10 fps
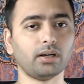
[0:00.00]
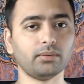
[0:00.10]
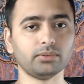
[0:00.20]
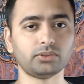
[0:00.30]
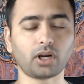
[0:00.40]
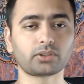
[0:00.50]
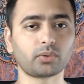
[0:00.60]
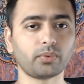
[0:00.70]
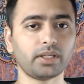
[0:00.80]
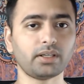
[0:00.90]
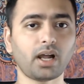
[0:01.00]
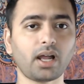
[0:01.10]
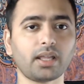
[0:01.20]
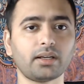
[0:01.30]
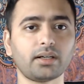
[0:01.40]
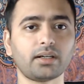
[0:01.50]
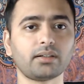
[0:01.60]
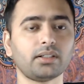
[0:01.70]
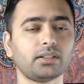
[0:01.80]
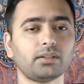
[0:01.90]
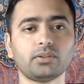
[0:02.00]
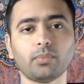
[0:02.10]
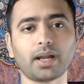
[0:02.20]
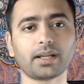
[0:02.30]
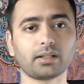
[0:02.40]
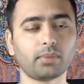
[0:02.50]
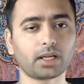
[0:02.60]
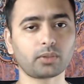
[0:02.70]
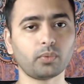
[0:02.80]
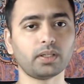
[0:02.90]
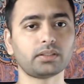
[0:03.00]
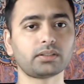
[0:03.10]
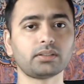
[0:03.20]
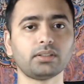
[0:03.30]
Dr. Wayne Dyer to Michael Beckwith,